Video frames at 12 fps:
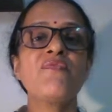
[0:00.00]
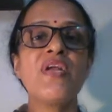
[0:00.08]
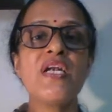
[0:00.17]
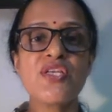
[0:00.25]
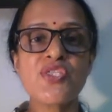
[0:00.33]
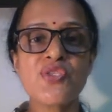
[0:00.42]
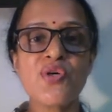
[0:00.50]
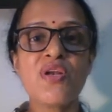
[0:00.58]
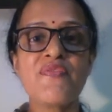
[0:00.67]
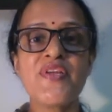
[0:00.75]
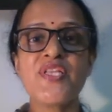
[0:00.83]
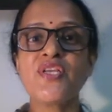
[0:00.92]
will
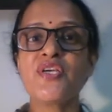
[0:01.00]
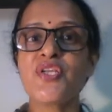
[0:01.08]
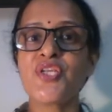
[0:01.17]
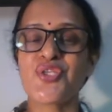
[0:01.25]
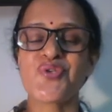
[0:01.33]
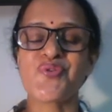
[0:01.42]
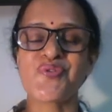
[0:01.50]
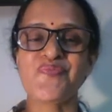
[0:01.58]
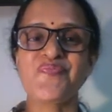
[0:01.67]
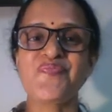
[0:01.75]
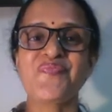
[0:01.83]
dissolve in their tissues.